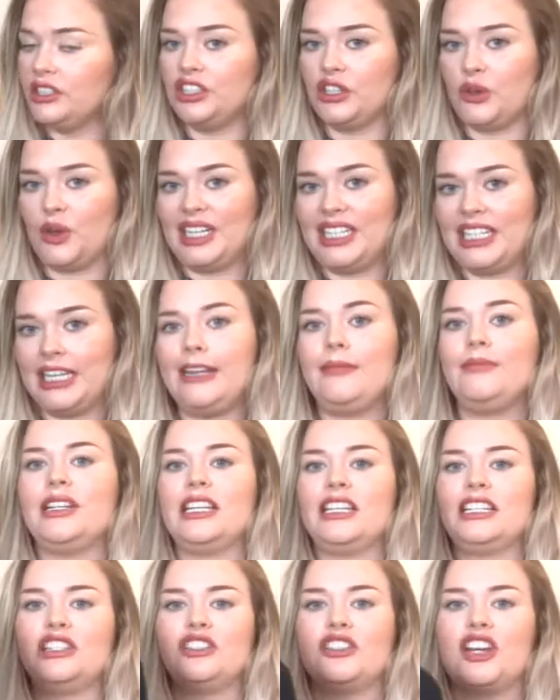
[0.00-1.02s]
So I teamed
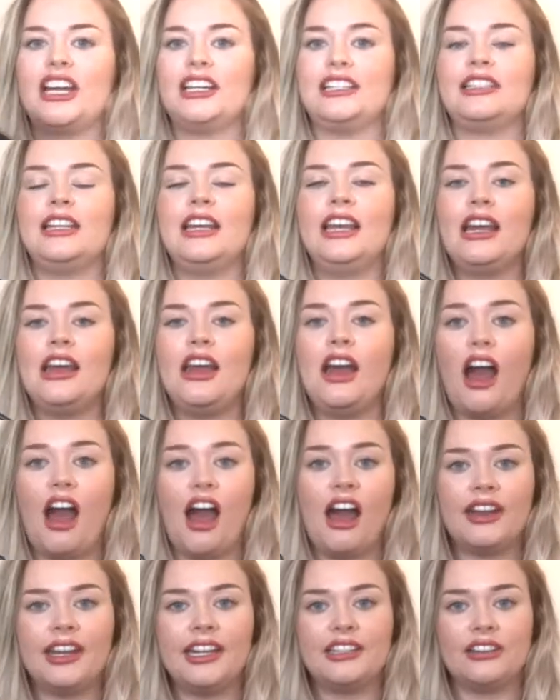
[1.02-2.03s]
this dress
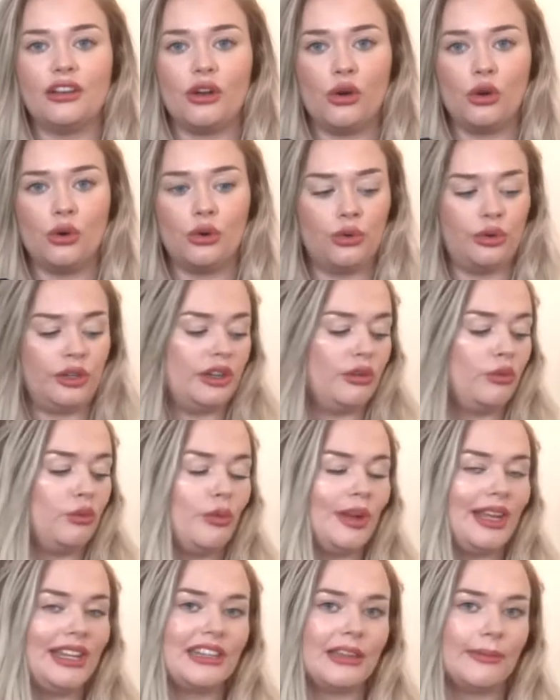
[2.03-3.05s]
on its own
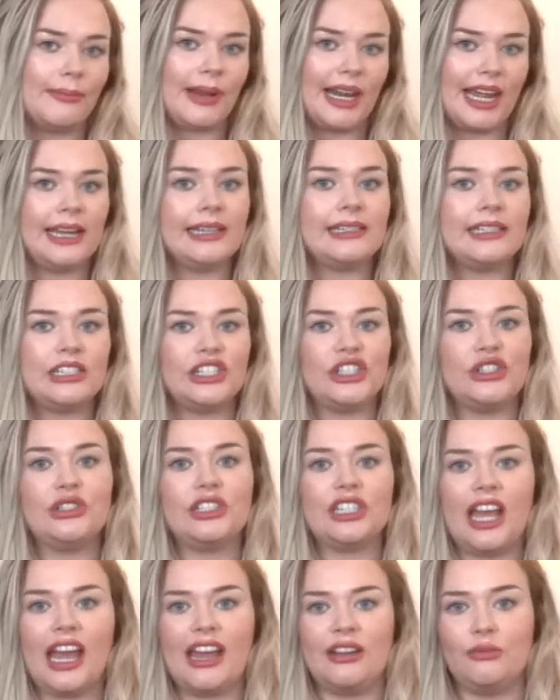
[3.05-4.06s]
with the play
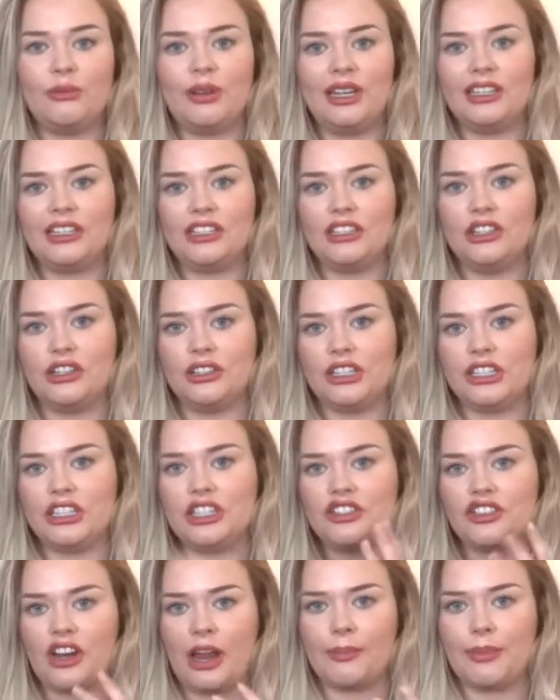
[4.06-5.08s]
suit and with another
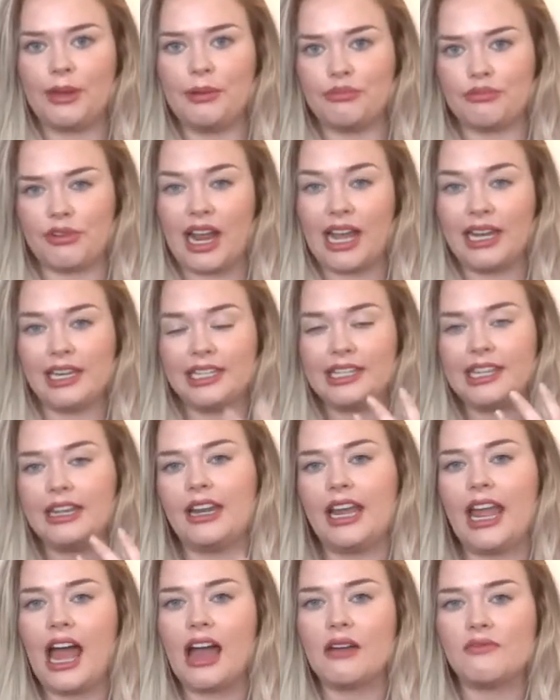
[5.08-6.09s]
strappy bralette that
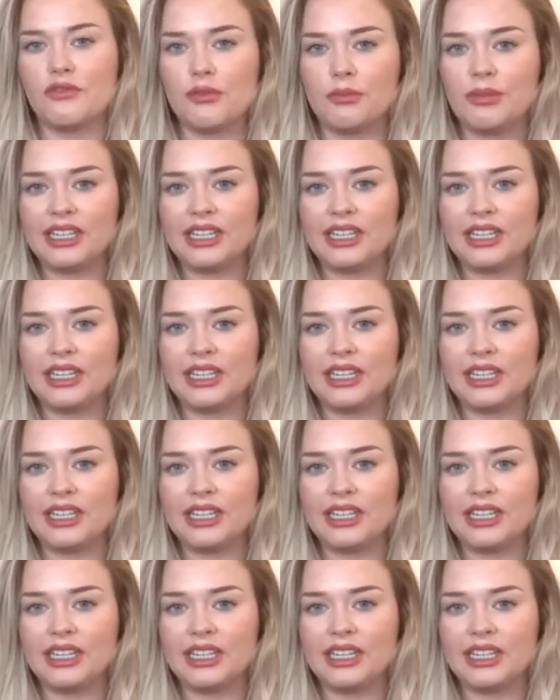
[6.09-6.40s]
I have from